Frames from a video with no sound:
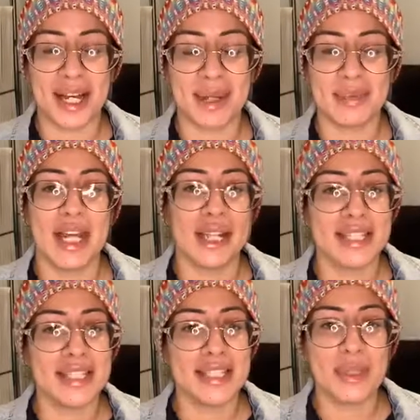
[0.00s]
Tell
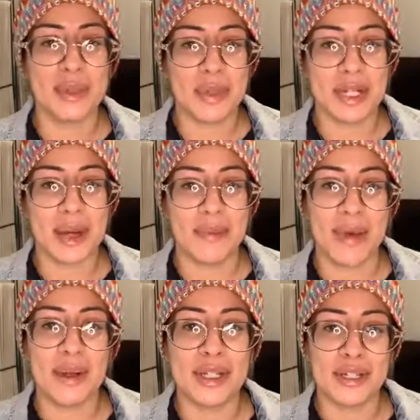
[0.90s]
us a little bit
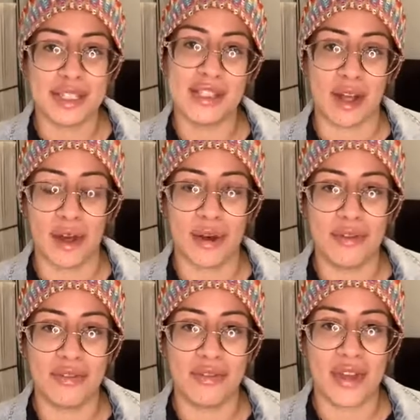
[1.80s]
about
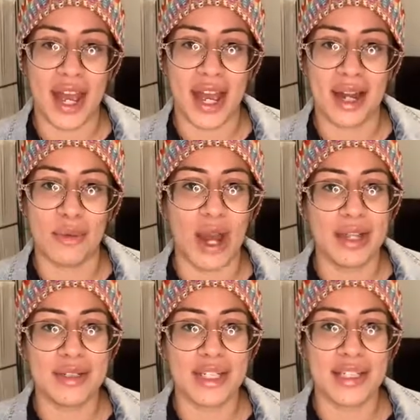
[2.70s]
yourself and why
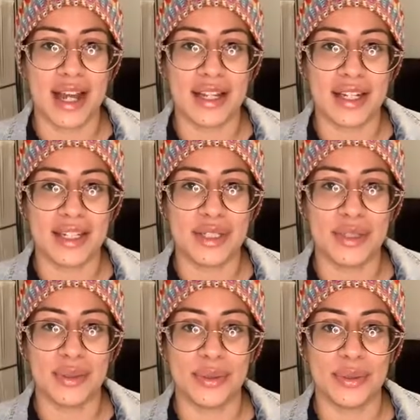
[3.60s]
you decided
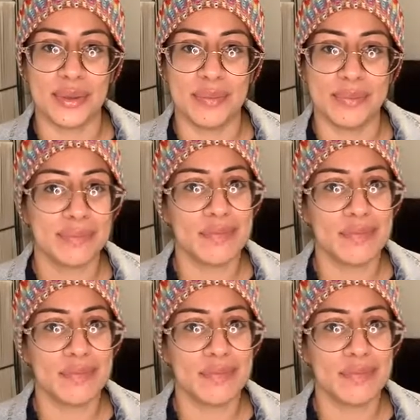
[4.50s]
to